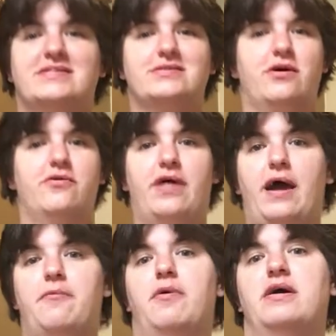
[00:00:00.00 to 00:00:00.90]
so
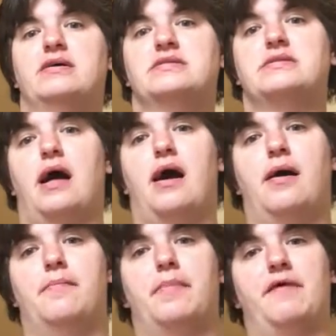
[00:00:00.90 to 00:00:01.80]
that was
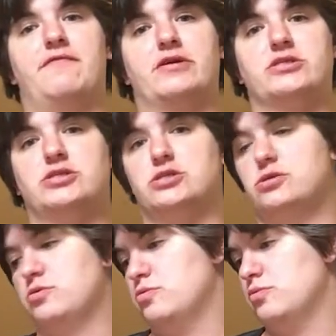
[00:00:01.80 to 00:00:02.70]
my first
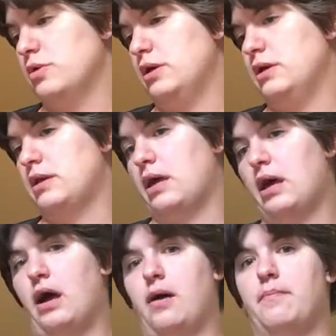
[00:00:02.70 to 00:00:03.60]
read.
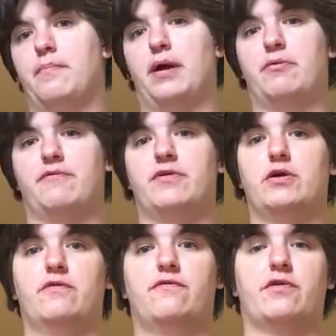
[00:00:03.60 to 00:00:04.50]
My
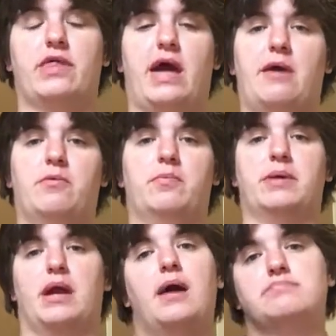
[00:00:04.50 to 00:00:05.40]
review for that will
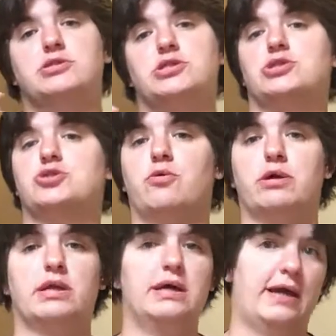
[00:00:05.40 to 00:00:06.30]
be up
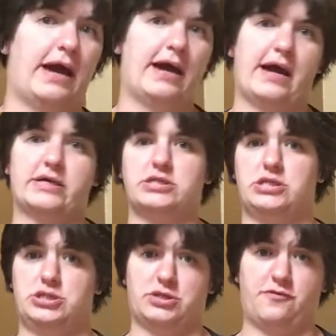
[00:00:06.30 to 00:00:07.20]
shortly. I
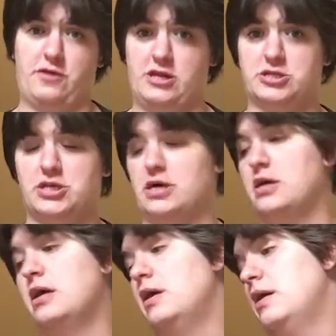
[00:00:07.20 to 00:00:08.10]
actually just finished it
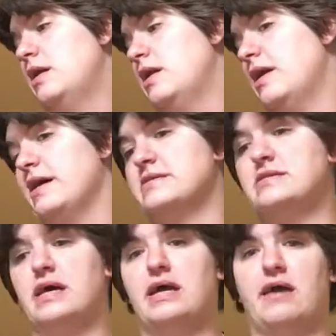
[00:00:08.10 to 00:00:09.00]
last
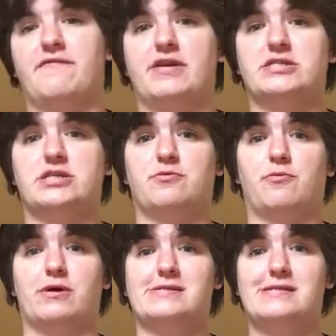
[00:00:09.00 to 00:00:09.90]
night. I finished it in
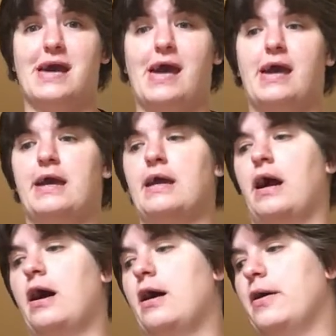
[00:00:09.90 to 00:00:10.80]
one day.
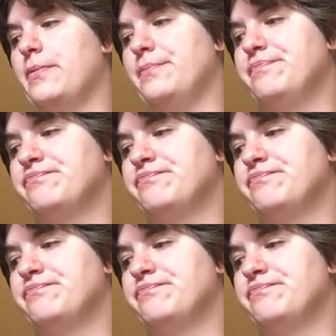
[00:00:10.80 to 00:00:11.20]
Yeah,